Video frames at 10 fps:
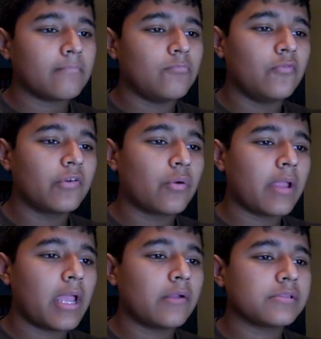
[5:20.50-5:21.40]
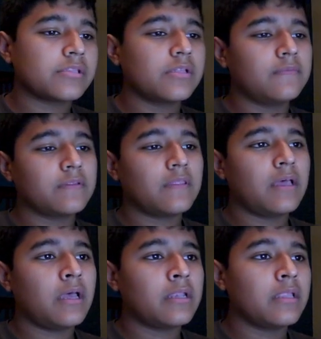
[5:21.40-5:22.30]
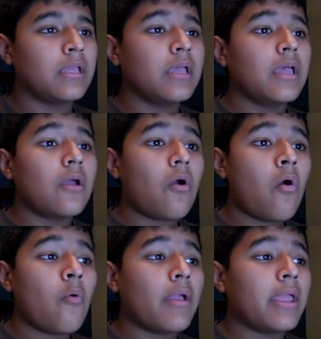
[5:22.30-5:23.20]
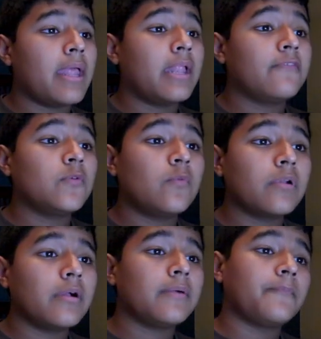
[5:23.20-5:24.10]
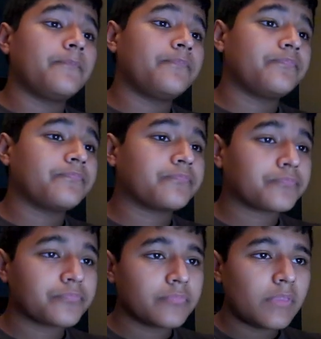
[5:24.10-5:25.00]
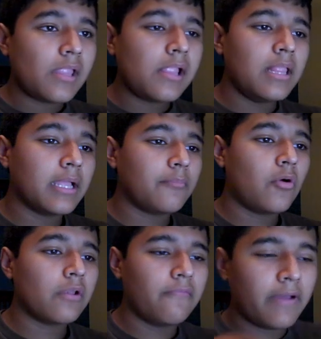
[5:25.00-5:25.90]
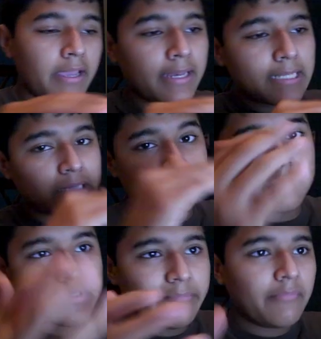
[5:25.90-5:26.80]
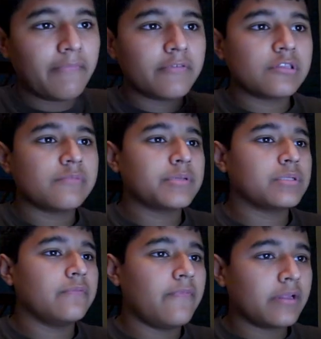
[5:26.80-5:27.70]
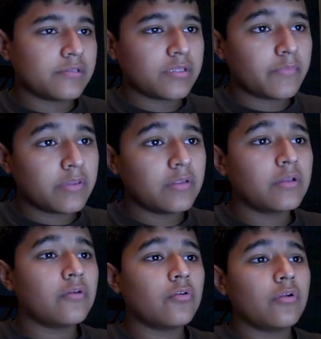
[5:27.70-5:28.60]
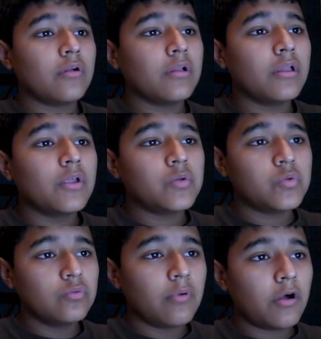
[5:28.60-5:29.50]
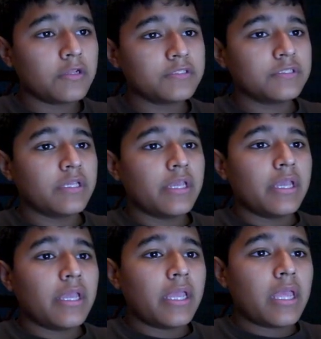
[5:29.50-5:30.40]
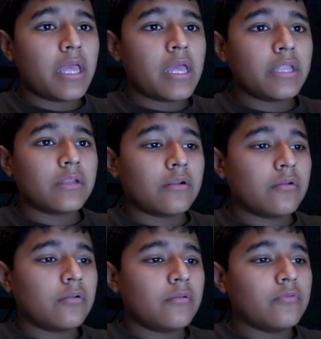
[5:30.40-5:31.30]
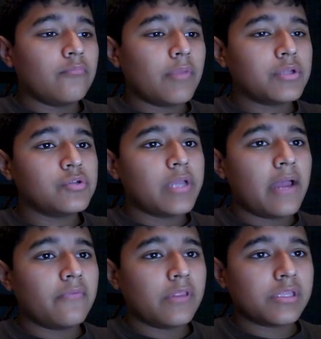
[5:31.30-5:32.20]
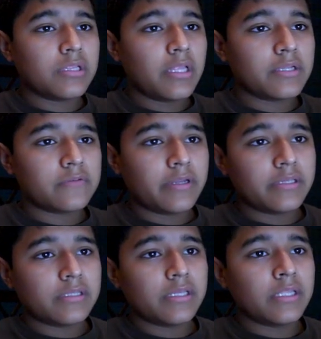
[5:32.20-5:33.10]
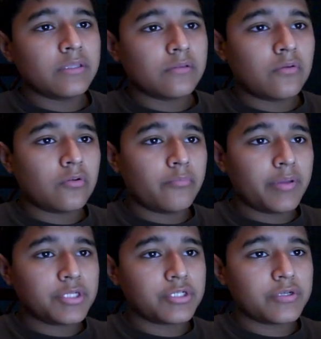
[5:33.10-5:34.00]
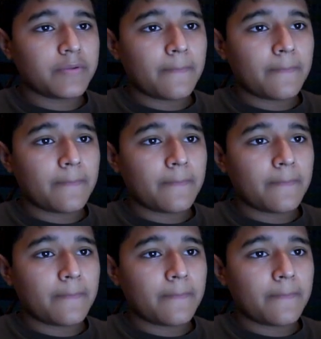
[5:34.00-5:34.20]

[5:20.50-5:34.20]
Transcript: move it around, stuff like that. Oh, and if you wanna um, like modify it, give some type of special effect or something, you can go to toolbox, and you know, make sure you have this clicked, right? You can go to picture,